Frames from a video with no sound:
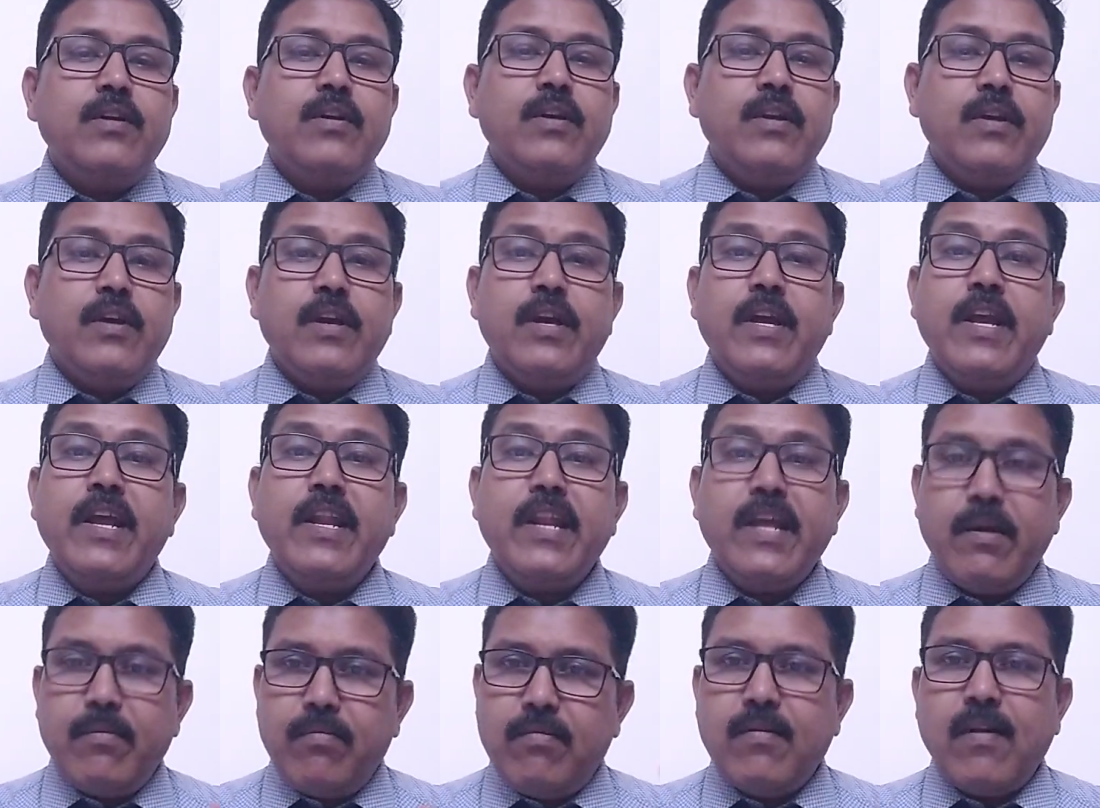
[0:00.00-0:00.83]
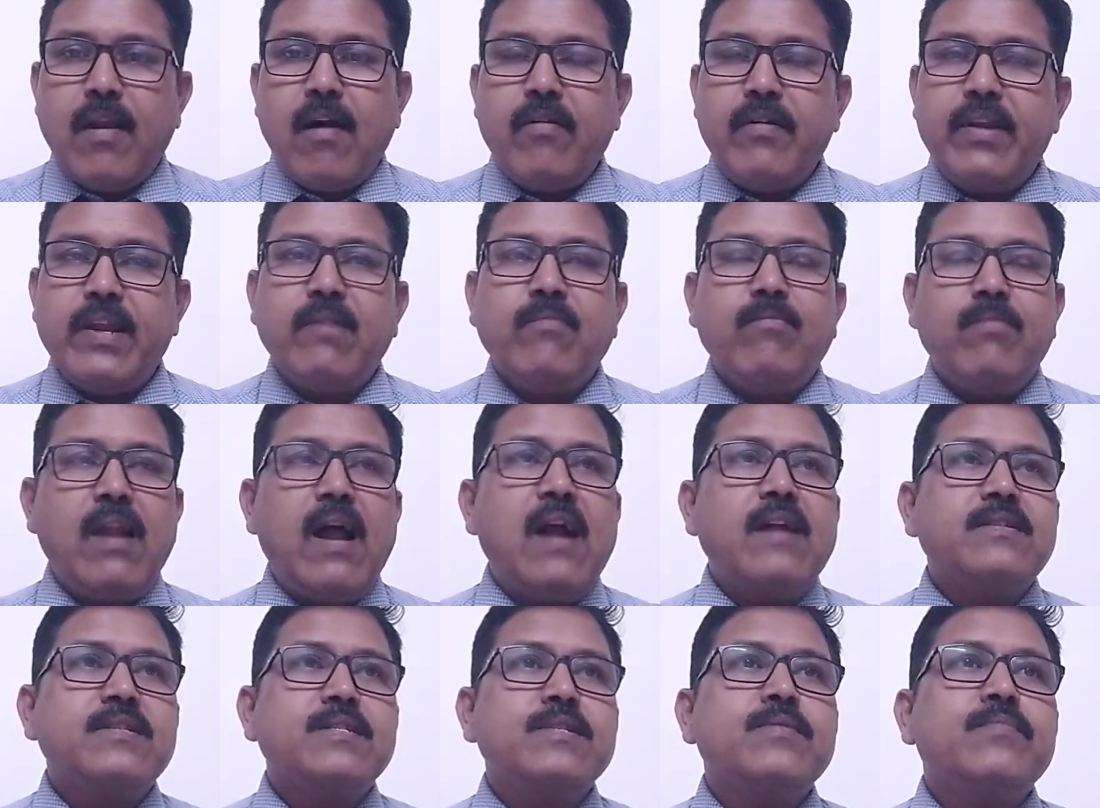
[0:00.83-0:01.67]
any flowering
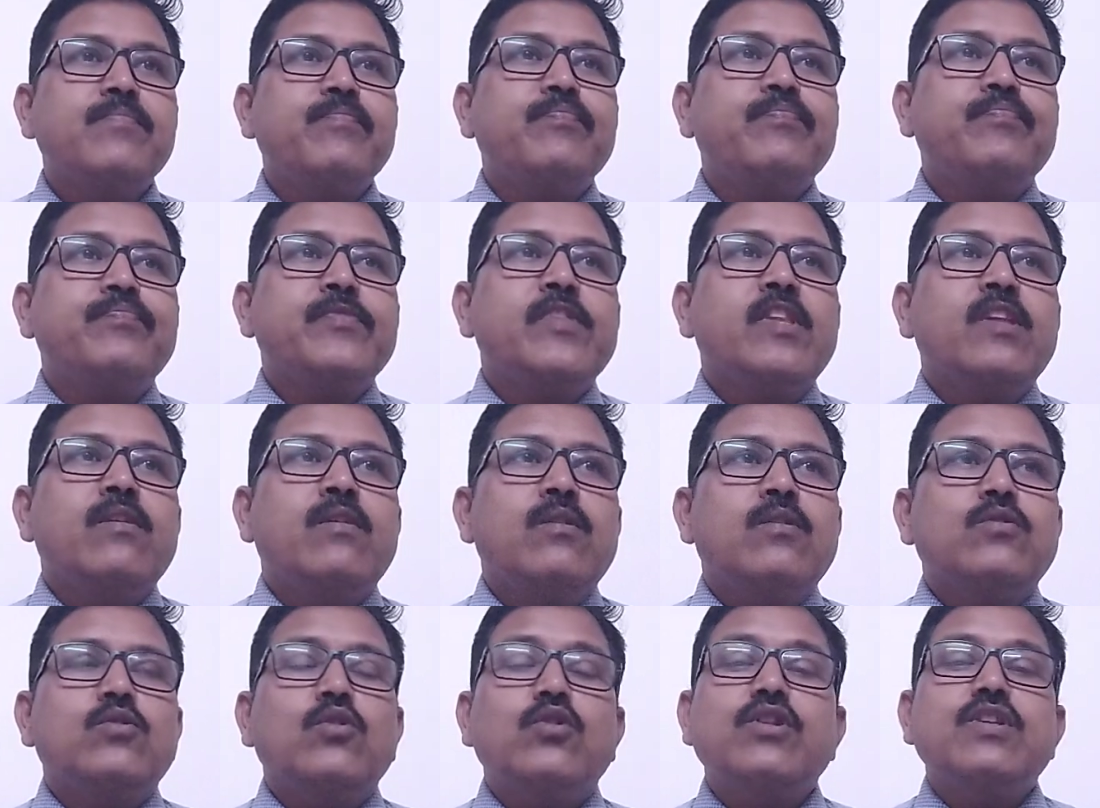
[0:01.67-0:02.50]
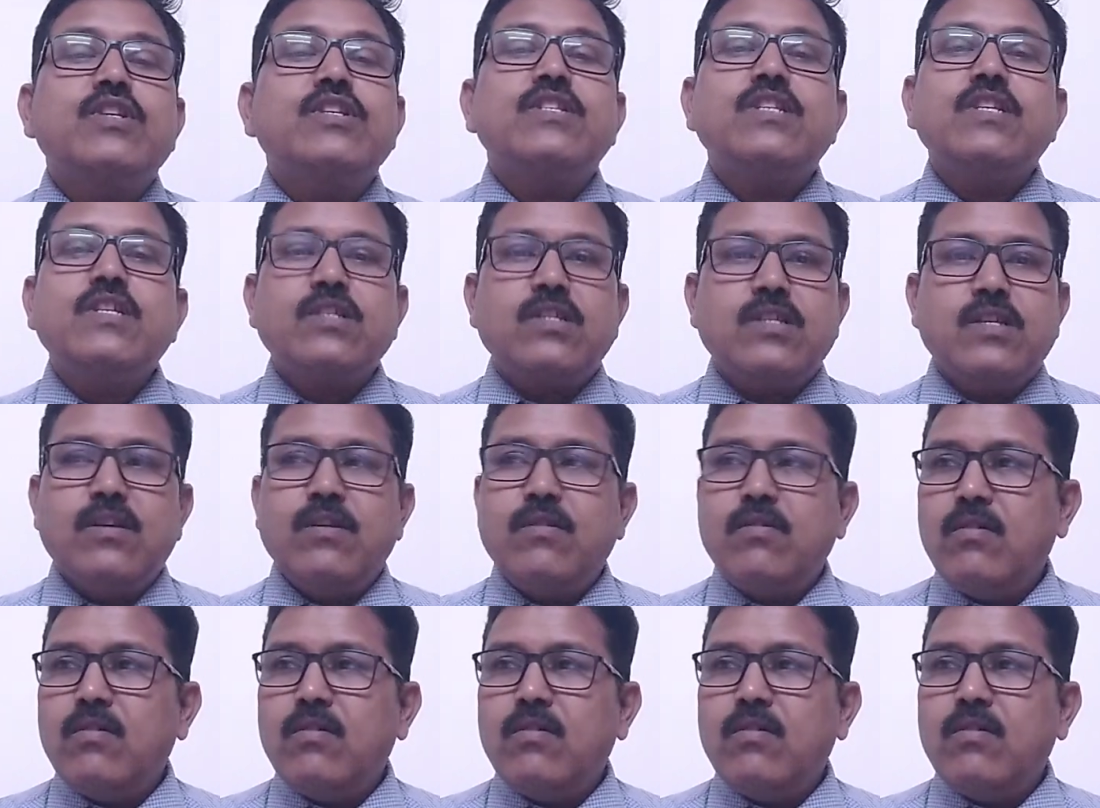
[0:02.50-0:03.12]
plants. So this is